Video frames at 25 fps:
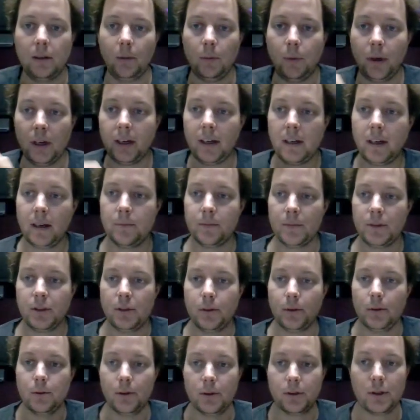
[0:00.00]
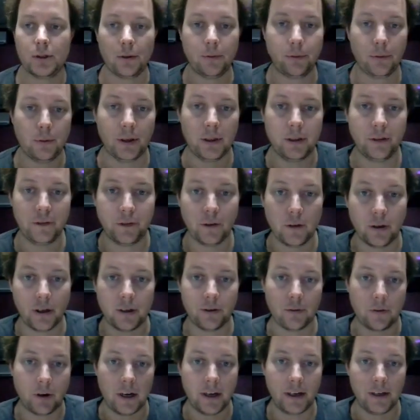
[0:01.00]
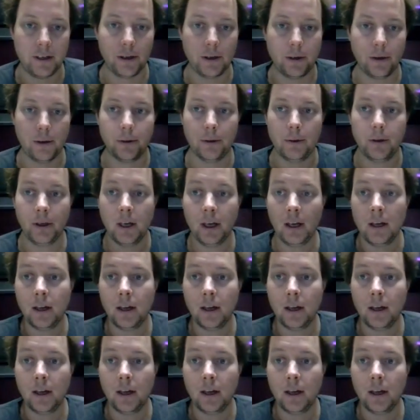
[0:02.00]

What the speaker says: When it comes to software-defined radio,